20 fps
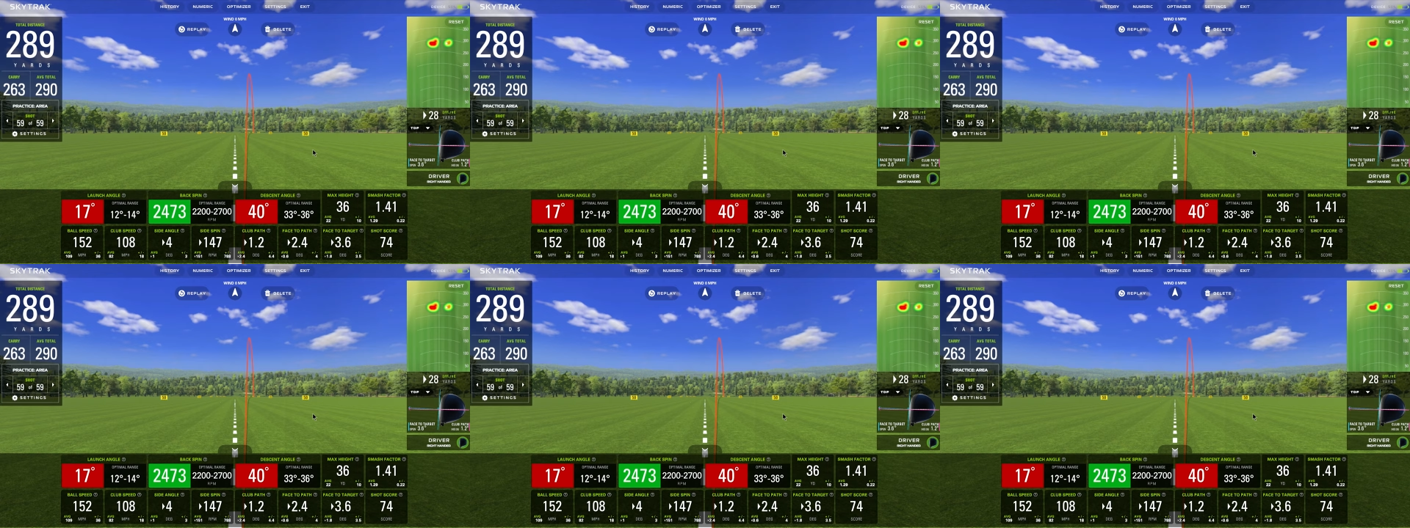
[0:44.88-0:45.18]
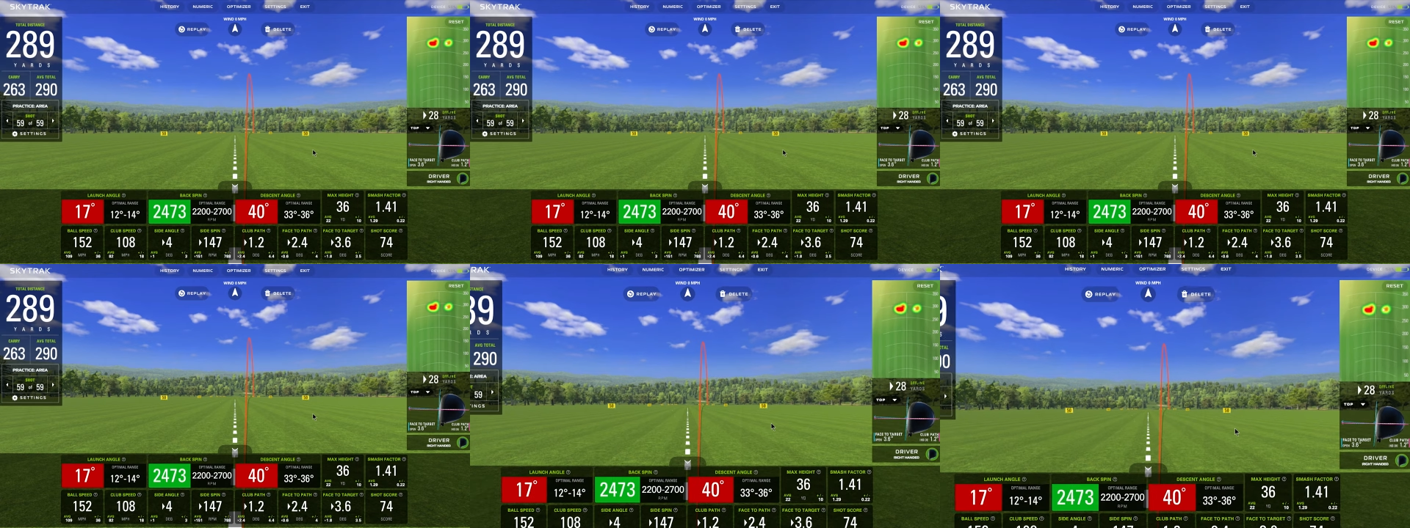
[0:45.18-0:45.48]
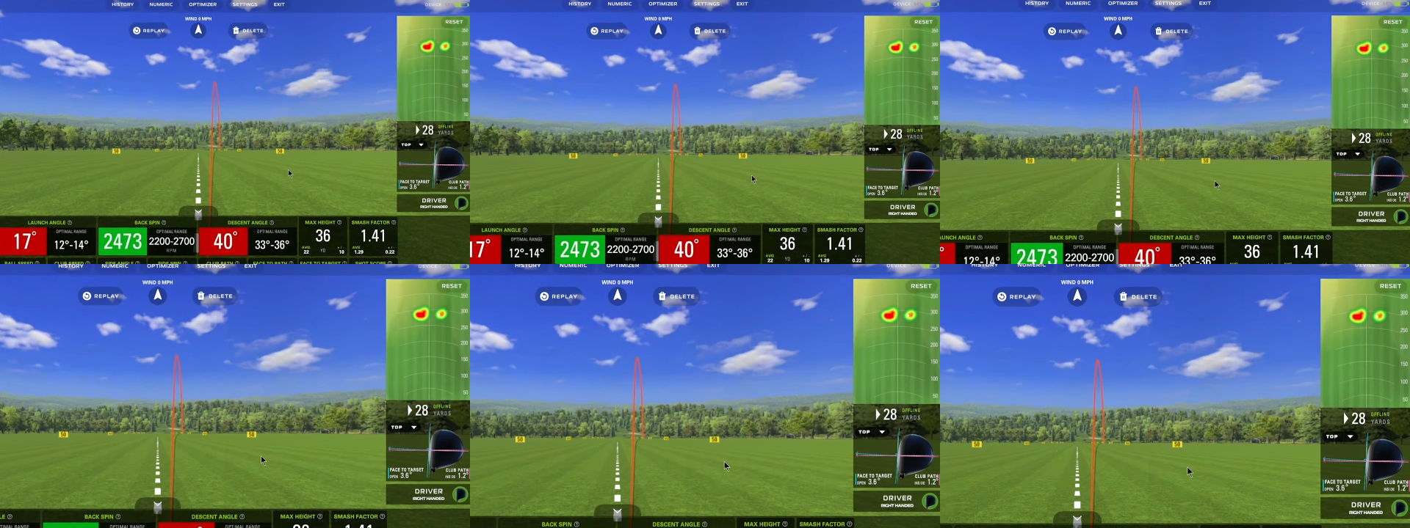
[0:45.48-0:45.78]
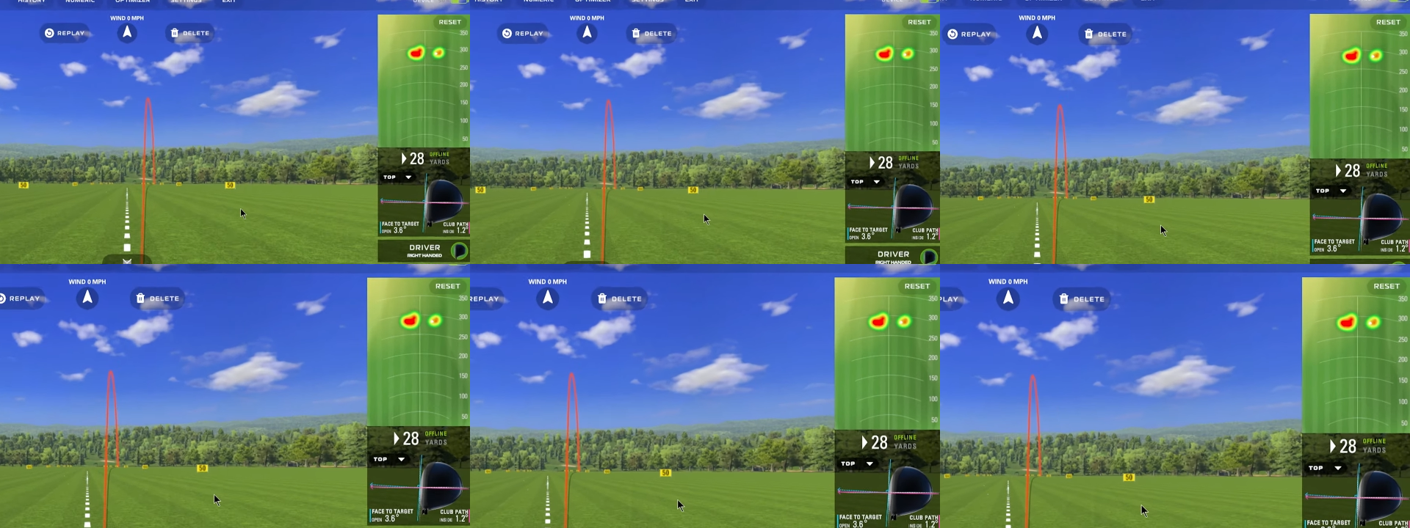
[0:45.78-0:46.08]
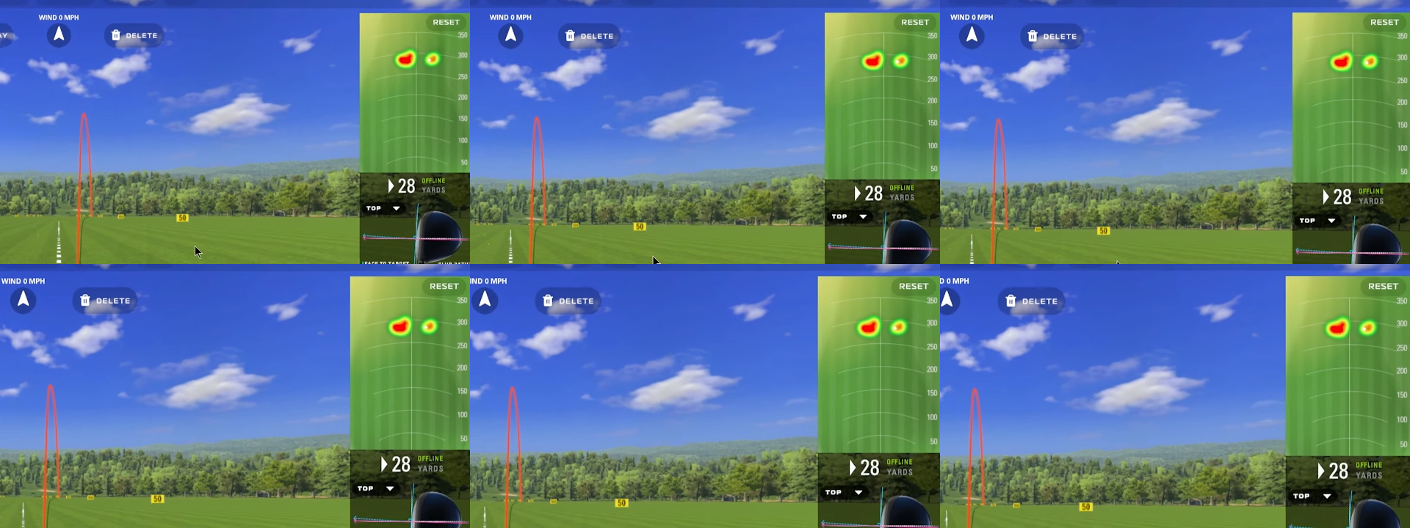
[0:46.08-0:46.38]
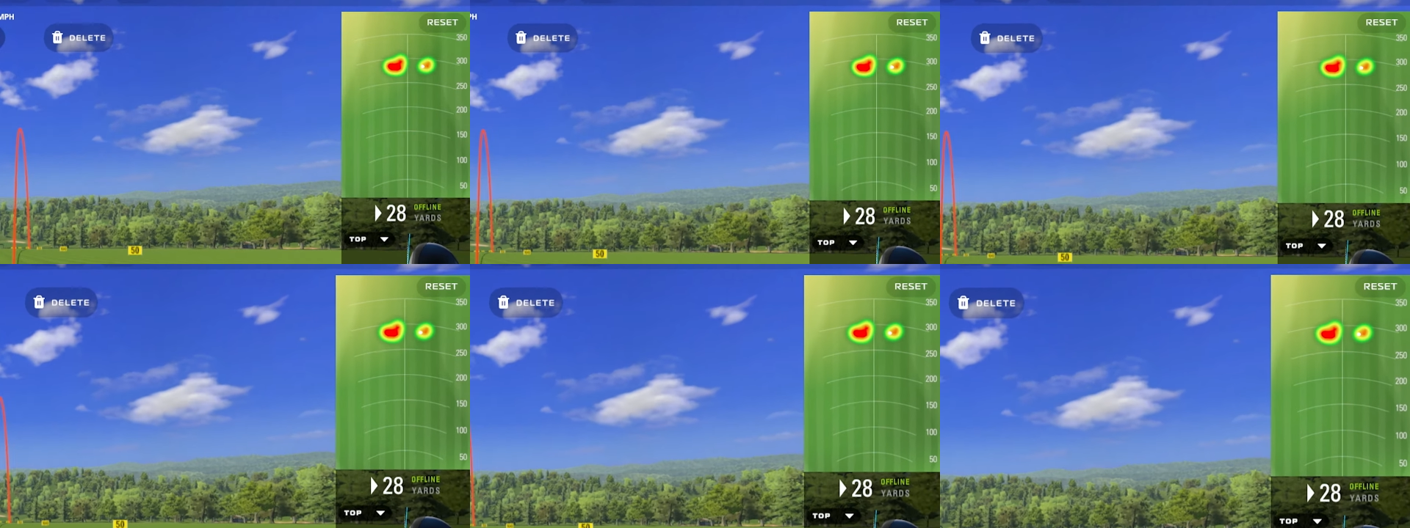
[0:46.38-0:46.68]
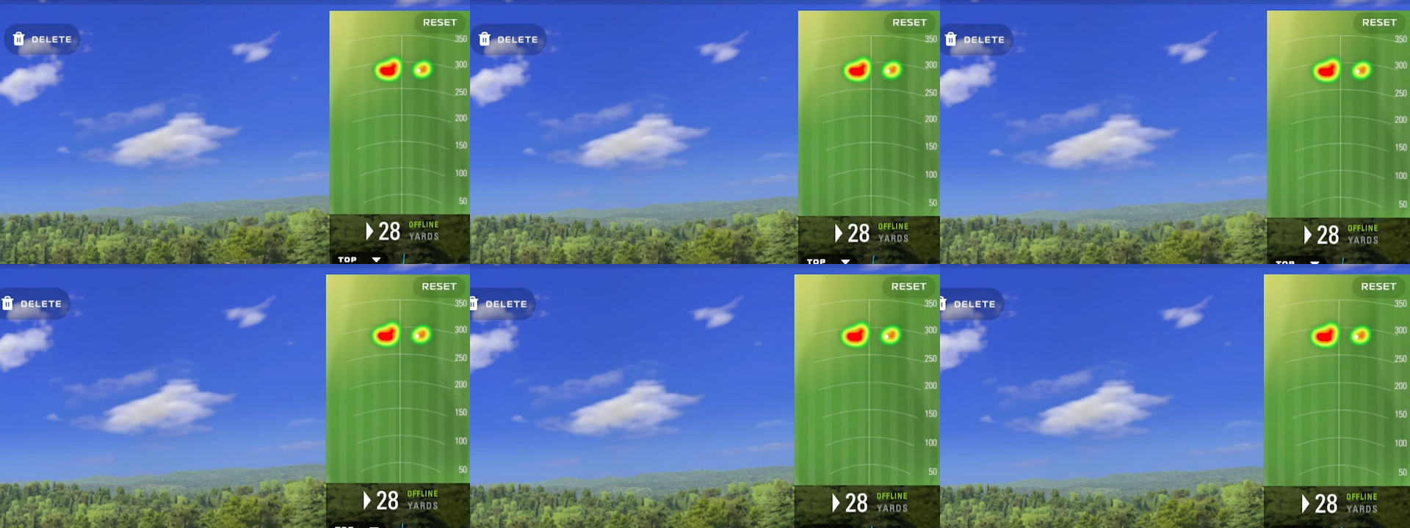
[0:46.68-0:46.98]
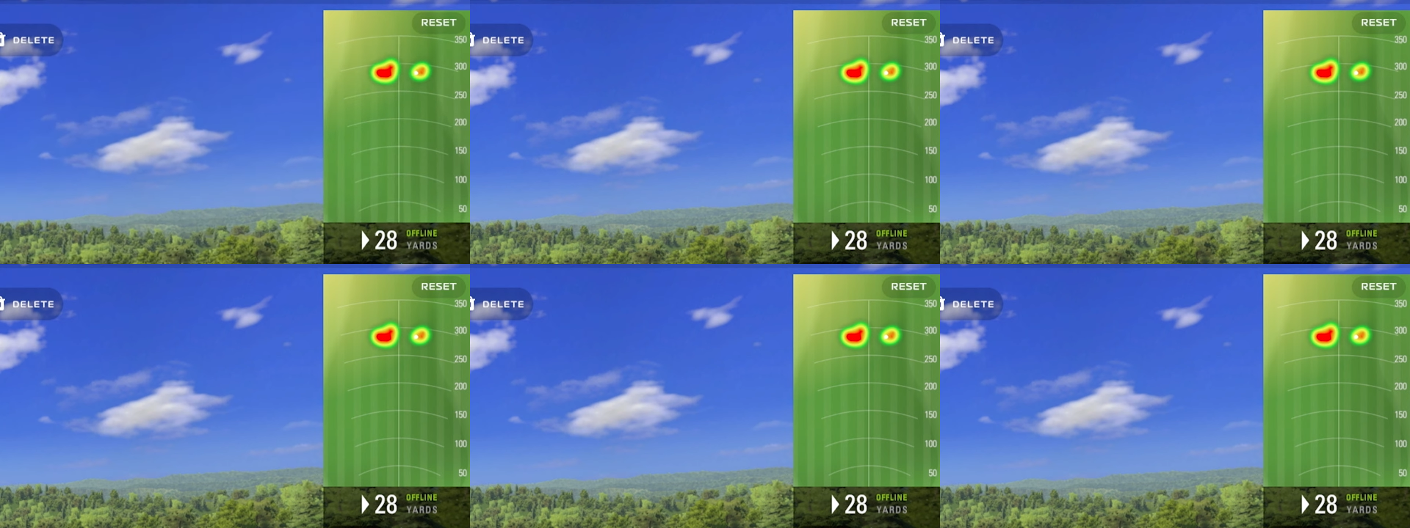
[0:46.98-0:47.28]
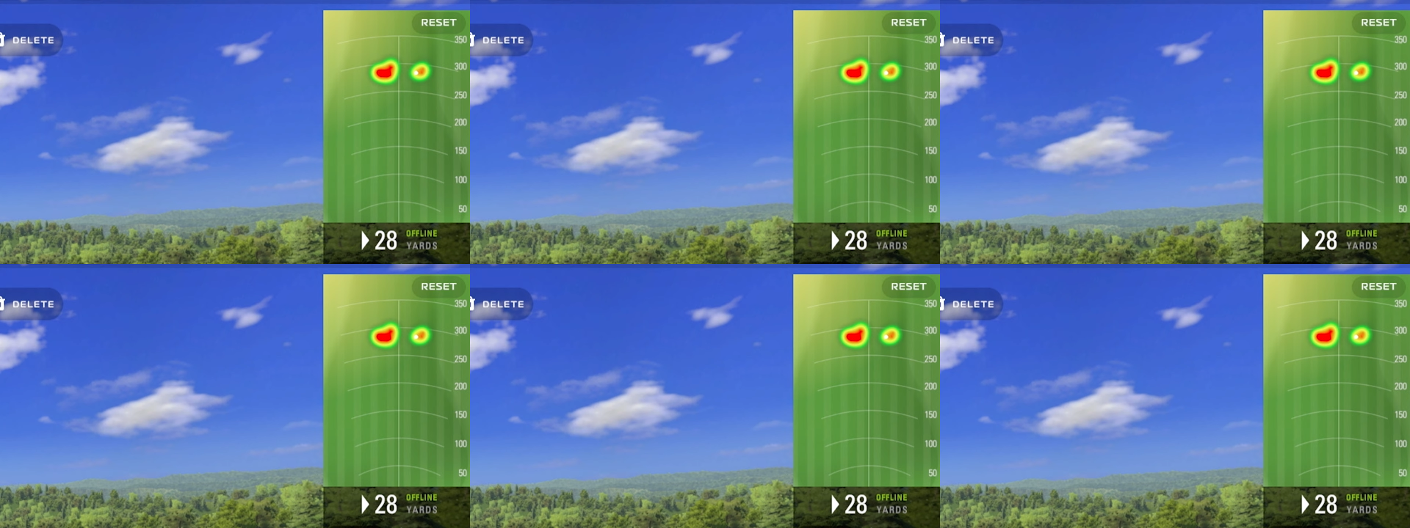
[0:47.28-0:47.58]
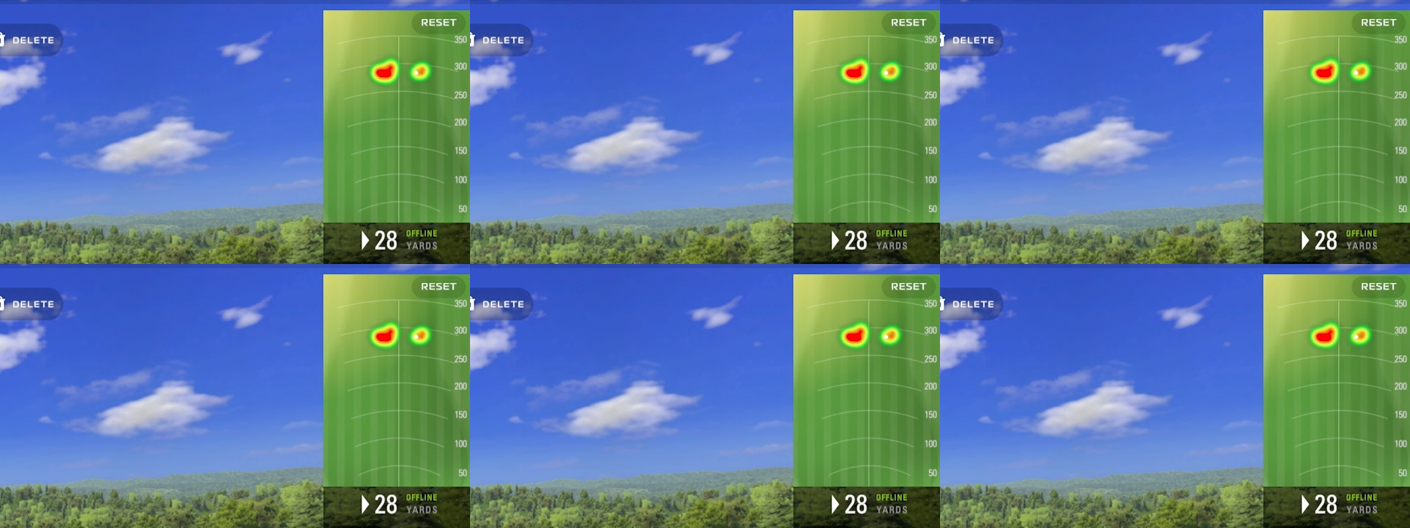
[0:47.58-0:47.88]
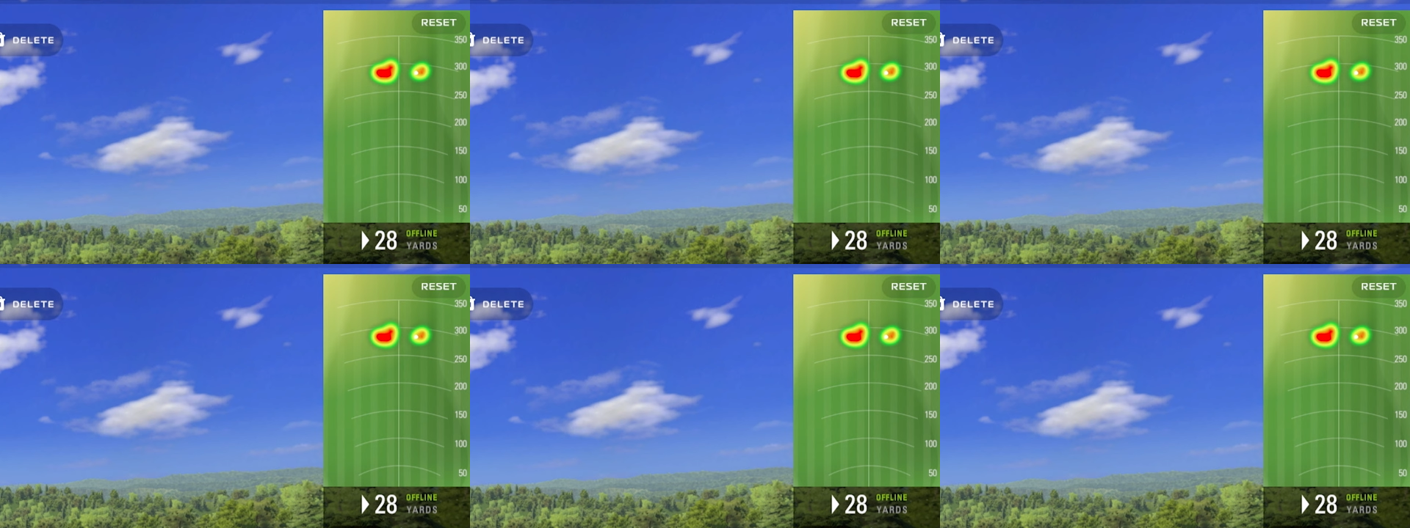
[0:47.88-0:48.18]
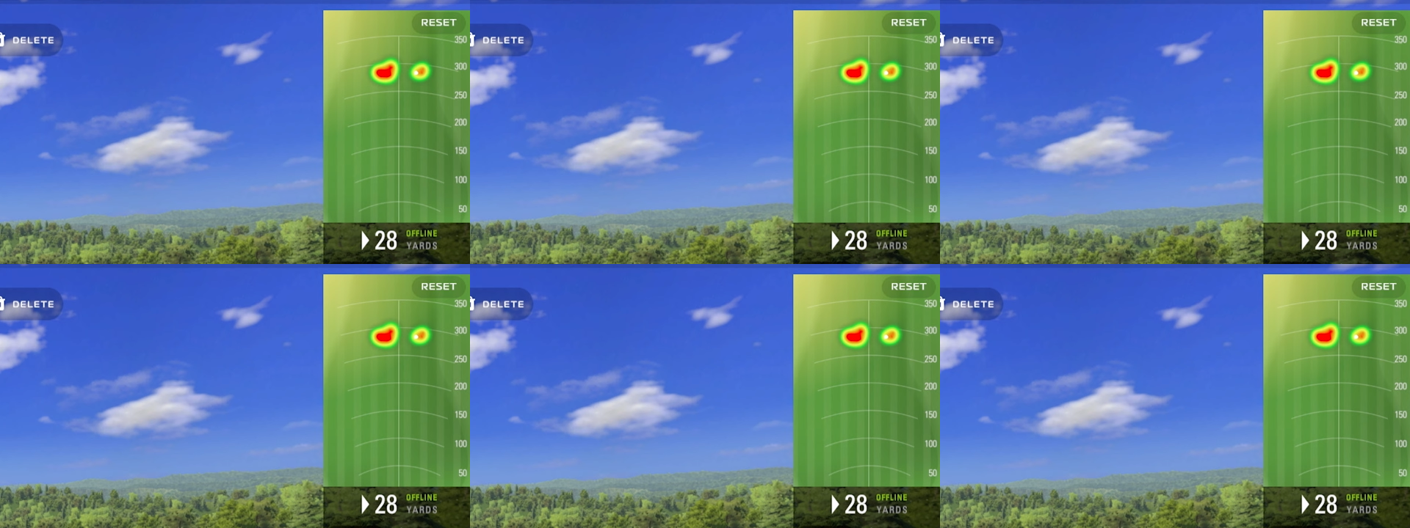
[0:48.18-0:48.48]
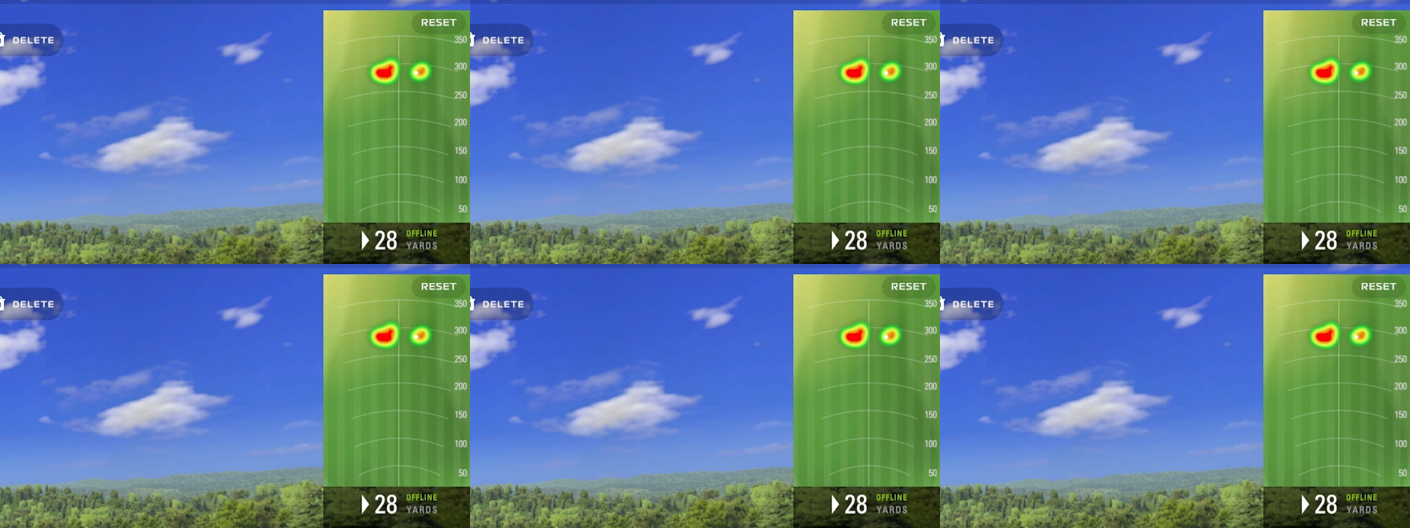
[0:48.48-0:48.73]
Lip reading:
Nobody's mouth can be seen.